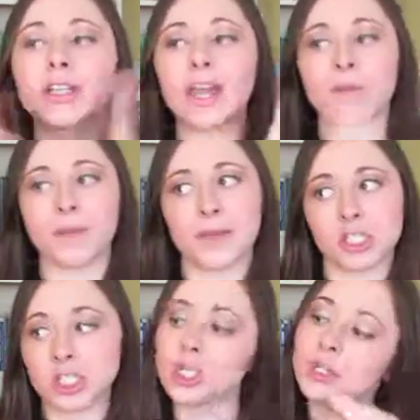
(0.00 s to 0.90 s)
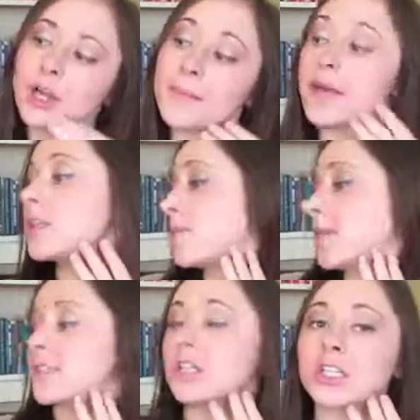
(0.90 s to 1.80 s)
Like, I want to make sure, am
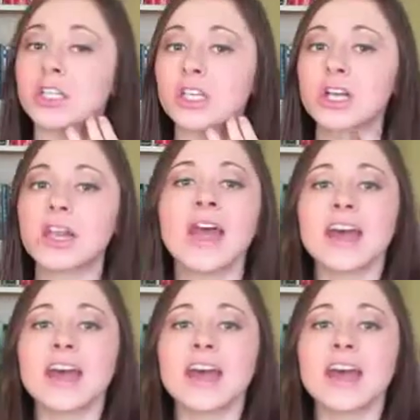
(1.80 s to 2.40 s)
I still looking good?